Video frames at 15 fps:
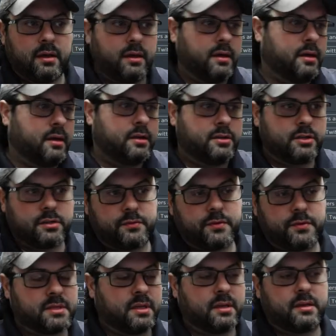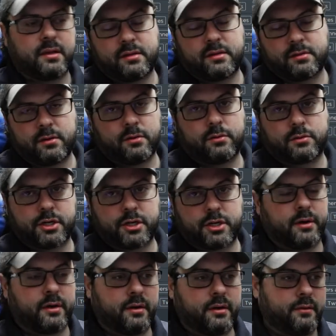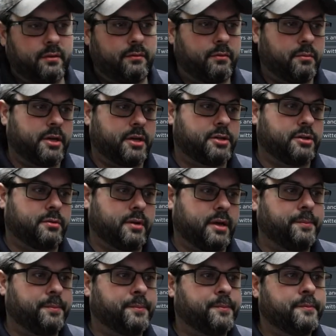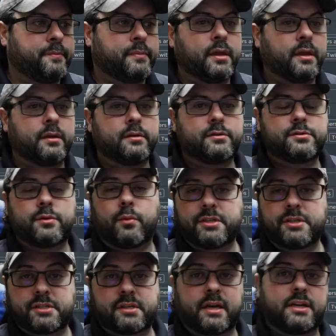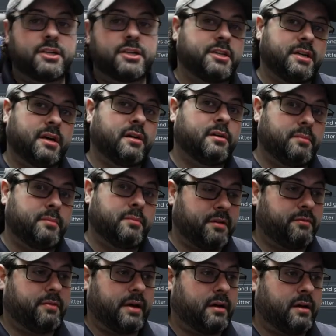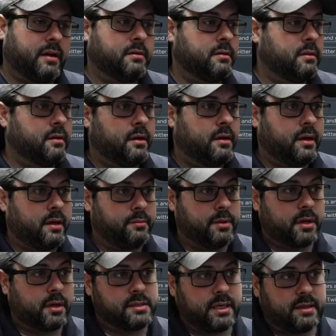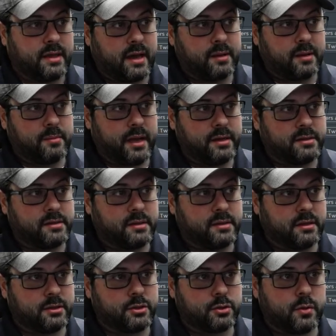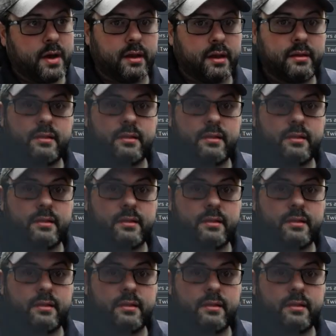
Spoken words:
it just facilitates the whole sharing of information, right? So once I shared my file, and because I tagged Madison and Joanne,